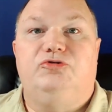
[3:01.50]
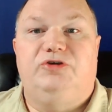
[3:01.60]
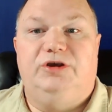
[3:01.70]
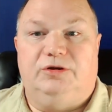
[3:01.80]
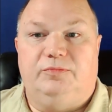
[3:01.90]

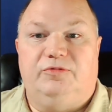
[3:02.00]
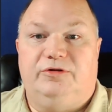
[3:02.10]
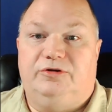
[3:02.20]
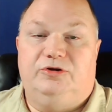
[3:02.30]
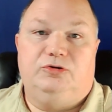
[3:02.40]
GIMP,
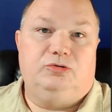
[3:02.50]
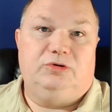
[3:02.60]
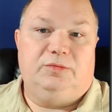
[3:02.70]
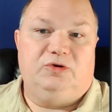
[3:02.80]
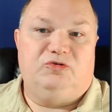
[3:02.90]
the GNU
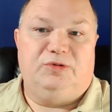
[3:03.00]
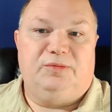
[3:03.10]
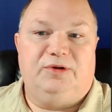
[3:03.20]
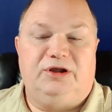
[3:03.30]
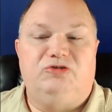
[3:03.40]
image
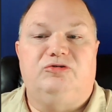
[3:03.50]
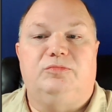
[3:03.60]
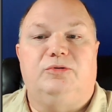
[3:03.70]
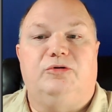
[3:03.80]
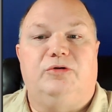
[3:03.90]

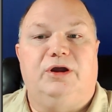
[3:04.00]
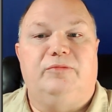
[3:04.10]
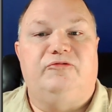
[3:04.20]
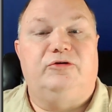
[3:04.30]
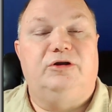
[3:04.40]
manipulation
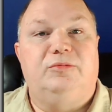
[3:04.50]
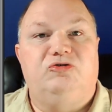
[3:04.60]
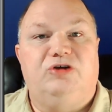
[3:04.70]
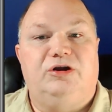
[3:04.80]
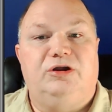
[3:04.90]
program for
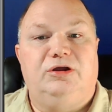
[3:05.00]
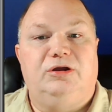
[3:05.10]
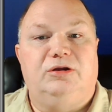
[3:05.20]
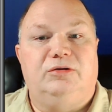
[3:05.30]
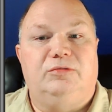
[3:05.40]
image editing
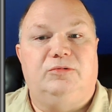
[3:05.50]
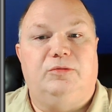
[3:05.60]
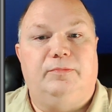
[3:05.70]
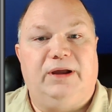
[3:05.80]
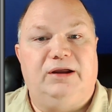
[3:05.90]
and
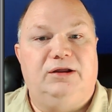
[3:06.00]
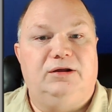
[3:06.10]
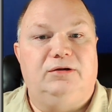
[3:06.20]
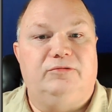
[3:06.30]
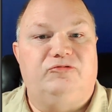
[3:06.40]

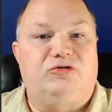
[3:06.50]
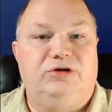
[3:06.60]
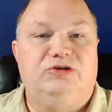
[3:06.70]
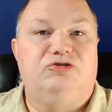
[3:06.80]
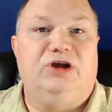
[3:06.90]
combining of
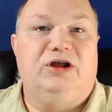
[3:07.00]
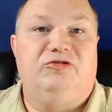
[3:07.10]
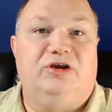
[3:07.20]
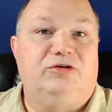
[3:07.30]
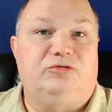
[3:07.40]

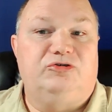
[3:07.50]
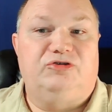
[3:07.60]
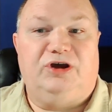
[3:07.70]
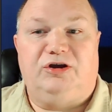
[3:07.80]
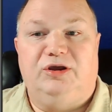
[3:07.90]
screenshots and or
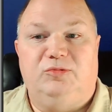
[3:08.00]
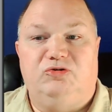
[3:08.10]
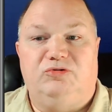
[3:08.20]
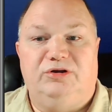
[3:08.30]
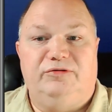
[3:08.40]
stock
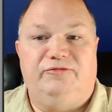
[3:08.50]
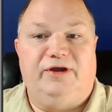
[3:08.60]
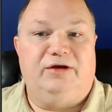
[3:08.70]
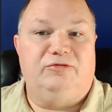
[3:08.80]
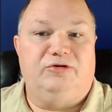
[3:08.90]
imagery
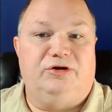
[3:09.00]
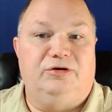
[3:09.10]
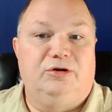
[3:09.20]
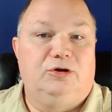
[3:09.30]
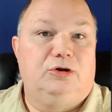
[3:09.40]
found
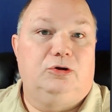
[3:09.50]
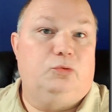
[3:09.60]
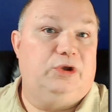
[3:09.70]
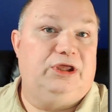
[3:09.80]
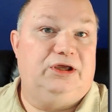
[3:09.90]
on
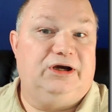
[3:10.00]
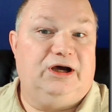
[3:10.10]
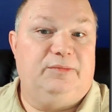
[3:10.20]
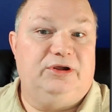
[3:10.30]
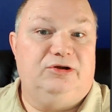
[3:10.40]

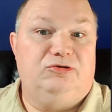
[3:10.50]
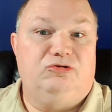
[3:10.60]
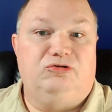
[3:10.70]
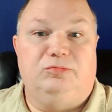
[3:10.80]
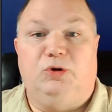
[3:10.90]

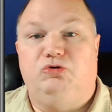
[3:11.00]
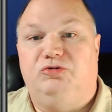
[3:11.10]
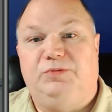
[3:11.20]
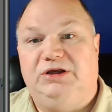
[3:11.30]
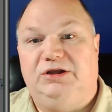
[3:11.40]
Wikicommons,
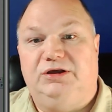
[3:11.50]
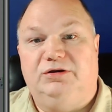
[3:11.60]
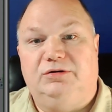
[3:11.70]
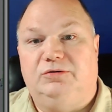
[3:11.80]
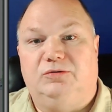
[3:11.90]

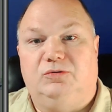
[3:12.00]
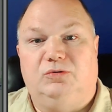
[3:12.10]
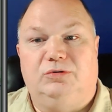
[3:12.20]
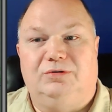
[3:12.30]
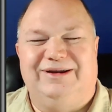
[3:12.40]
Emojipedia,
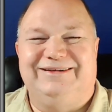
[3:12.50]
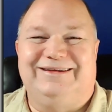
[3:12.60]
or as a